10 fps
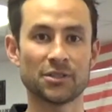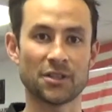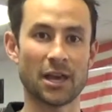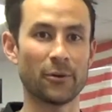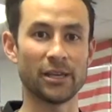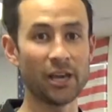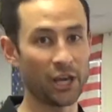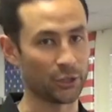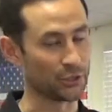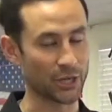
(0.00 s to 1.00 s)
So that way you
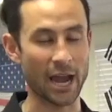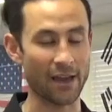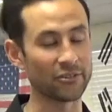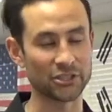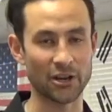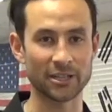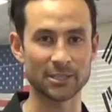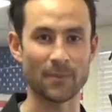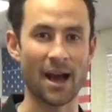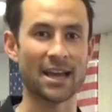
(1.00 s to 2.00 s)
have a starting
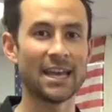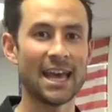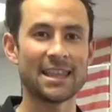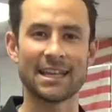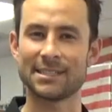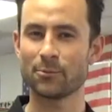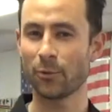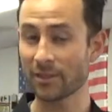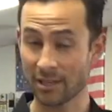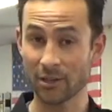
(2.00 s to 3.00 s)
spot that's
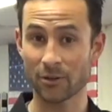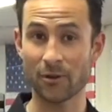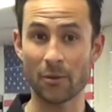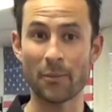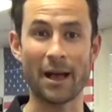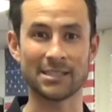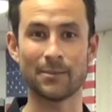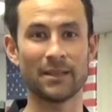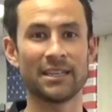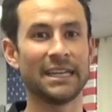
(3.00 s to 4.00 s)
within your realm of
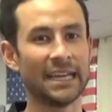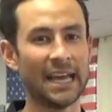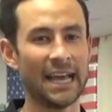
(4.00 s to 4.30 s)
possibility.